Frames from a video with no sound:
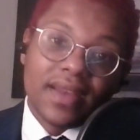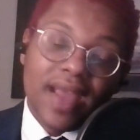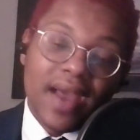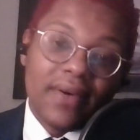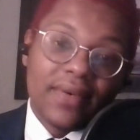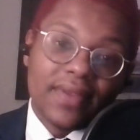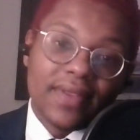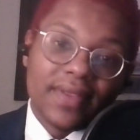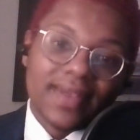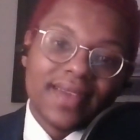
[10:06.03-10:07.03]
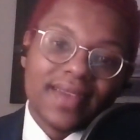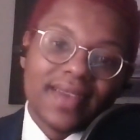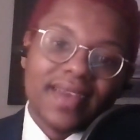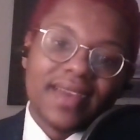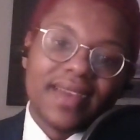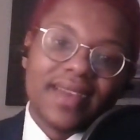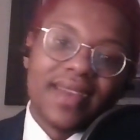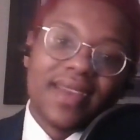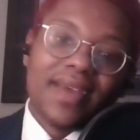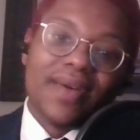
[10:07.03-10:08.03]
Now,
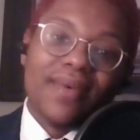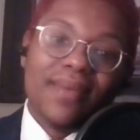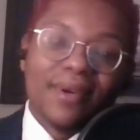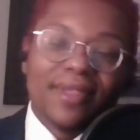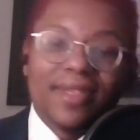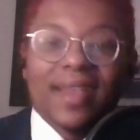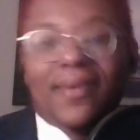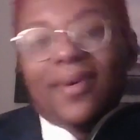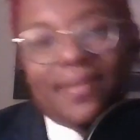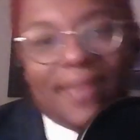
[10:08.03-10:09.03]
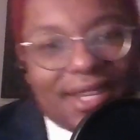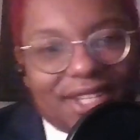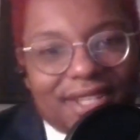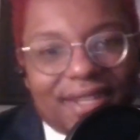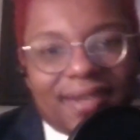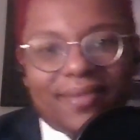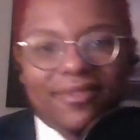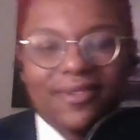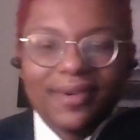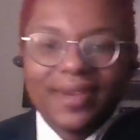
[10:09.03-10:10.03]
one more thing I want to mention
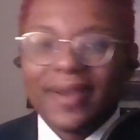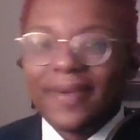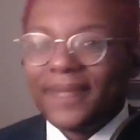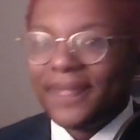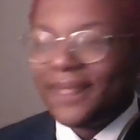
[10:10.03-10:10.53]
before we go.